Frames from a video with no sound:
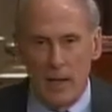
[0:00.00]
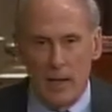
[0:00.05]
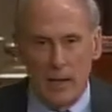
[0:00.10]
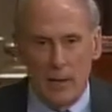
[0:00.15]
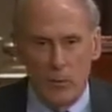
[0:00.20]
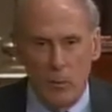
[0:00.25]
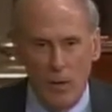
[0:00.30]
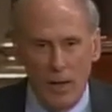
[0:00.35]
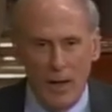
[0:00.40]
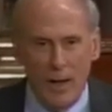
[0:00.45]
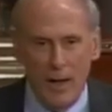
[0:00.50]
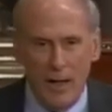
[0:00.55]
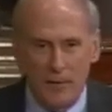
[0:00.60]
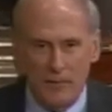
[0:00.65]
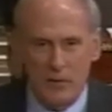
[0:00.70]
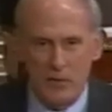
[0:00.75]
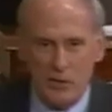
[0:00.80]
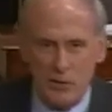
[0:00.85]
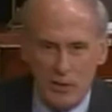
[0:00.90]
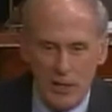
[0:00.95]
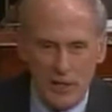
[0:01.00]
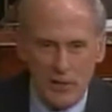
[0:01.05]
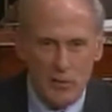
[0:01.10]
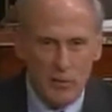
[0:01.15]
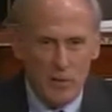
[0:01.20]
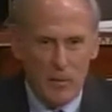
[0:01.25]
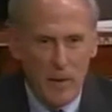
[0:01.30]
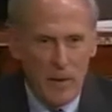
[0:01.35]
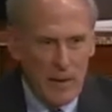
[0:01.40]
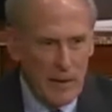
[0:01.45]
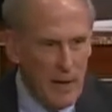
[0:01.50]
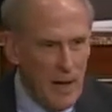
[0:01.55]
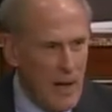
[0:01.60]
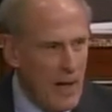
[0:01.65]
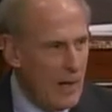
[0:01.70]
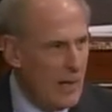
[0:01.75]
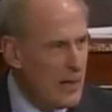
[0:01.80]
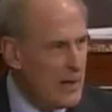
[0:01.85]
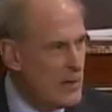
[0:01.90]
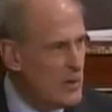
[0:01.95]
And while I've discussed with my
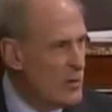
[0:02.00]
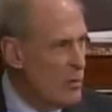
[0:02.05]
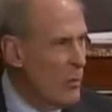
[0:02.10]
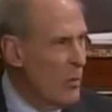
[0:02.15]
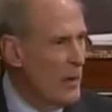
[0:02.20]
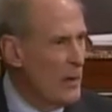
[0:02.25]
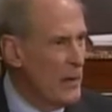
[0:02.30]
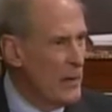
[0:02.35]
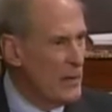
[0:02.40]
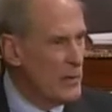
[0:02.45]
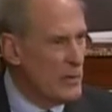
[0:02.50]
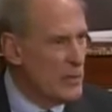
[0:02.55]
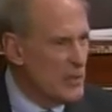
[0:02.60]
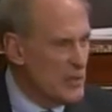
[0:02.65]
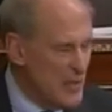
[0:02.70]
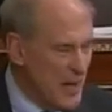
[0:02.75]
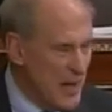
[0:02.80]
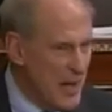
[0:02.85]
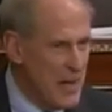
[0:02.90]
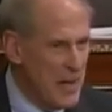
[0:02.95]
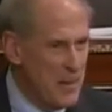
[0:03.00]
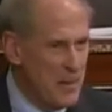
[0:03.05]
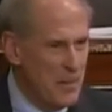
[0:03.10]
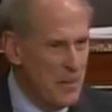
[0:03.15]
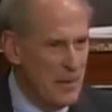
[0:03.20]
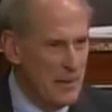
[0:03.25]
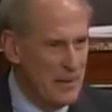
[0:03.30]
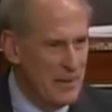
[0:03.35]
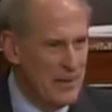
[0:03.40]
colleagues what is the same